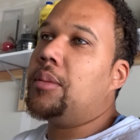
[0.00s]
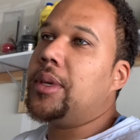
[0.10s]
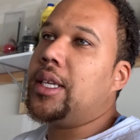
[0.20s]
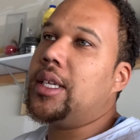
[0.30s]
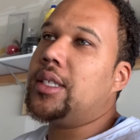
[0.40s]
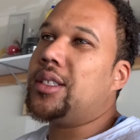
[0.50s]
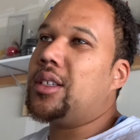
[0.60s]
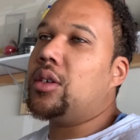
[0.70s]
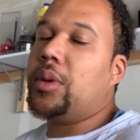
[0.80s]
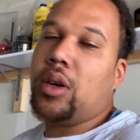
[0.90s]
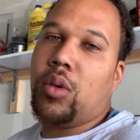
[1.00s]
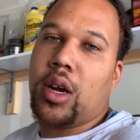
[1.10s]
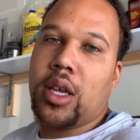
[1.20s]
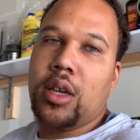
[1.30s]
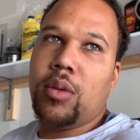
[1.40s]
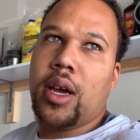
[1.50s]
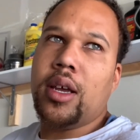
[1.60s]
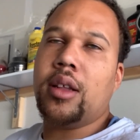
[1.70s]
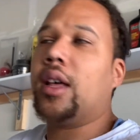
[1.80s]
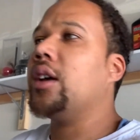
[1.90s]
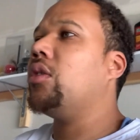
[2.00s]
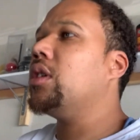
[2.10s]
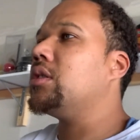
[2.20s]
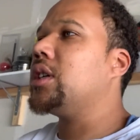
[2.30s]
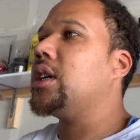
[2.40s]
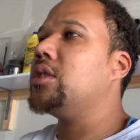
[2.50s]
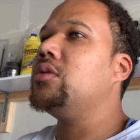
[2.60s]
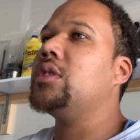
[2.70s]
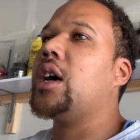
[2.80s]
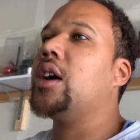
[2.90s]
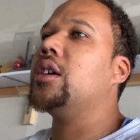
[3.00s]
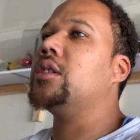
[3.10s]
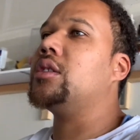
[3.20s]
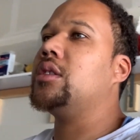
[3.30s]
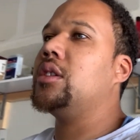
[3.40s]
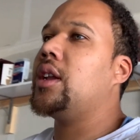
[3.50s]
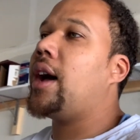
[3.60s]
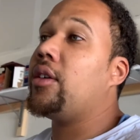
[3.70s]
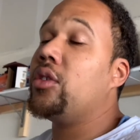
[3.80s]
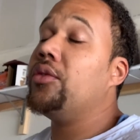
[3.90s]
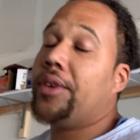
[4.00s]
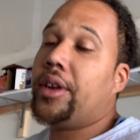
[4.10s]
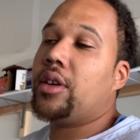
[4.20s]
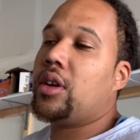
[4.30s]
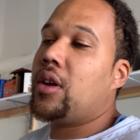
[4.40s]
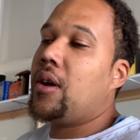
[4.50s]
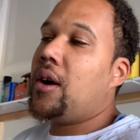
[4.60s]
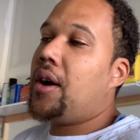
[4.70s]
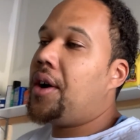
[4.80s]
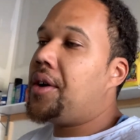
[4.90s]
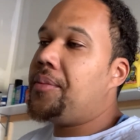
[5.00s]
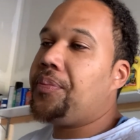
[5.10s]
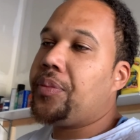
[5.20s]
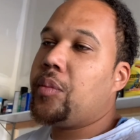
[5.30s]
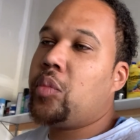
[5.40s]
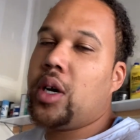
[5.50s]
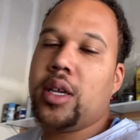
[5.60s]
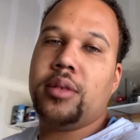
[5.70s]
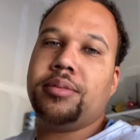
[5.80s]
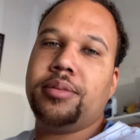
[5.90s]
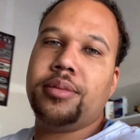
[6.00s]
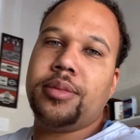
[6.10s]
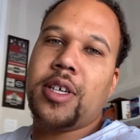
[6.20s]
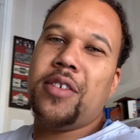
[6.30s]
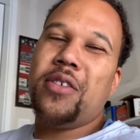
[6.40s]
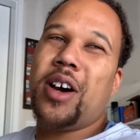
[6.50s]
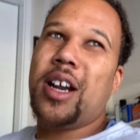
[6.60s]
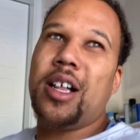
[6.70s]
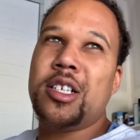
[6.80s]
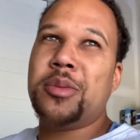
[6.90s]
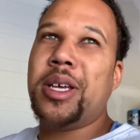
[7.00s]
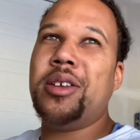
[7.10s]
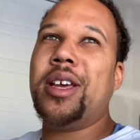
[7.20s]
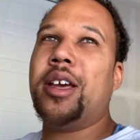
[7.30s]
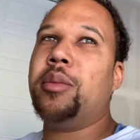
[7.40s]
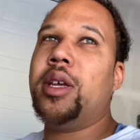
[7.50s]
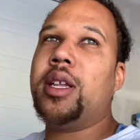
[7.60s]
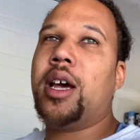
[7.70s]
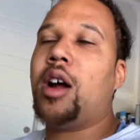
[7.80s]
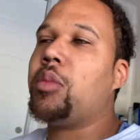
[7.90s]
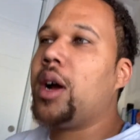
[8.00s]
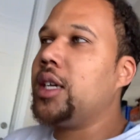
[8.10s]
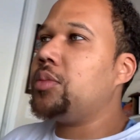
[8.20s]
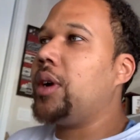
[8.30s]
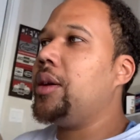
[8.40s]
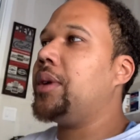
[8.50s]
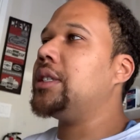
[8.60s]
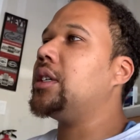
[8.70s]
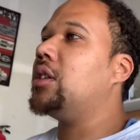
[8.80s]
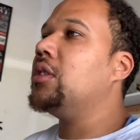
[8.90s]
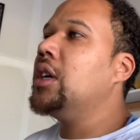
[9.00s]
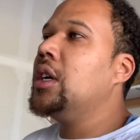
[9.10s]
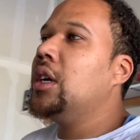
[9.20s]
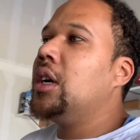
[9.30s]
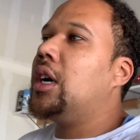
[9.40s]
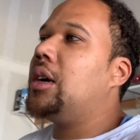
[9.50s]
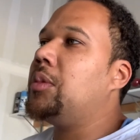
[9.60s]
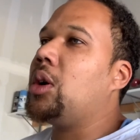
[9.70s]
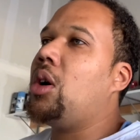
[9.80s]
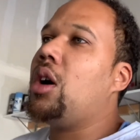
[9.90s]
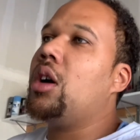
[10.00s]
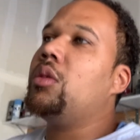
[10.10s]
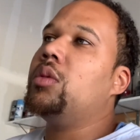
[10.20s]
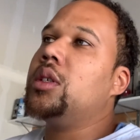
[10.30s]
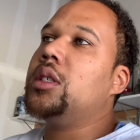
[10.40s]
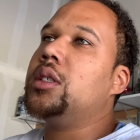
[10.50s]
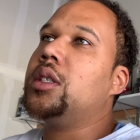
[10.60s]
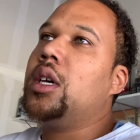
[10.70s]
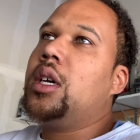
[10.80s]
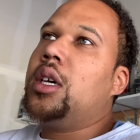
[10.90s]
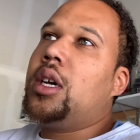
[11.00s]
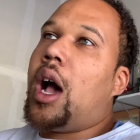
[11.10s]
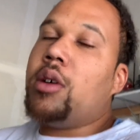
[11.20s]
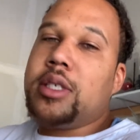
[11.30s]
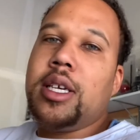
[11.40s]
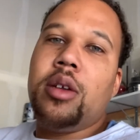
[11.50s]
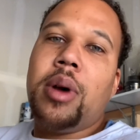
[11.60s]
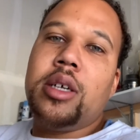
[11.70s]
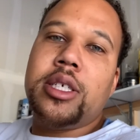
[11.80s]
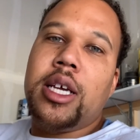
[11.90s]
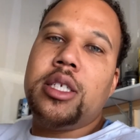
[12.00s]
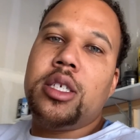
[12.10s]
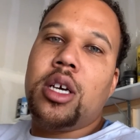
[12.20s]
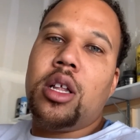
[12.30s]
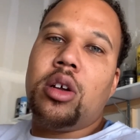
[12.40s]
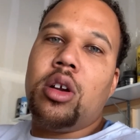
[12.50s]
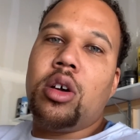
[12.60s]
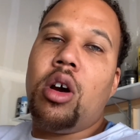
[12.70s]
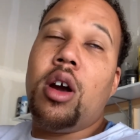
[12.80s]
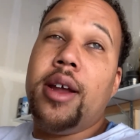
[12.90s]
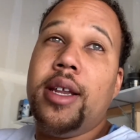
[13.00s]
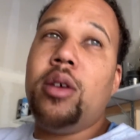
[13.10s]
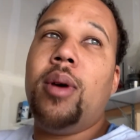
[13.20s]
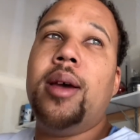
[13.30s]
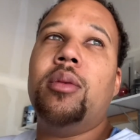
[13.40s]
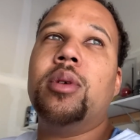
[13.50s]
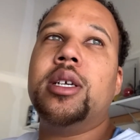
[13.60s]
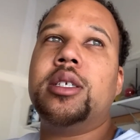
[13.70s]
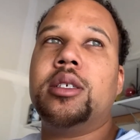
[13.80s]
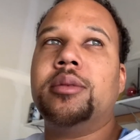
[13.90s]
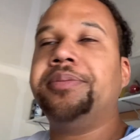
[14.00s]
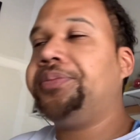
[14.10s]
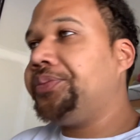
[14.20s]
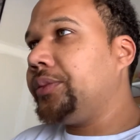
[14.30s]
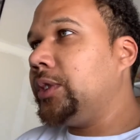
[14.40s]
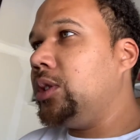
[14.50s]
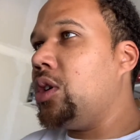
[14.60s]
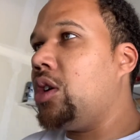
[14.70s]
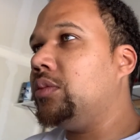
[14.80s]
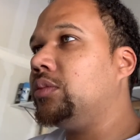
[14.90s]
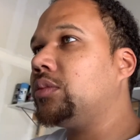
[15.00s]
It needs a little bit of work anyway, like oil change, new tires, now a new fender. But $75, man, you can't beat that. I'll probably spray it myself. The car was, I was thinking about changing the color on the car anyway, which, you know,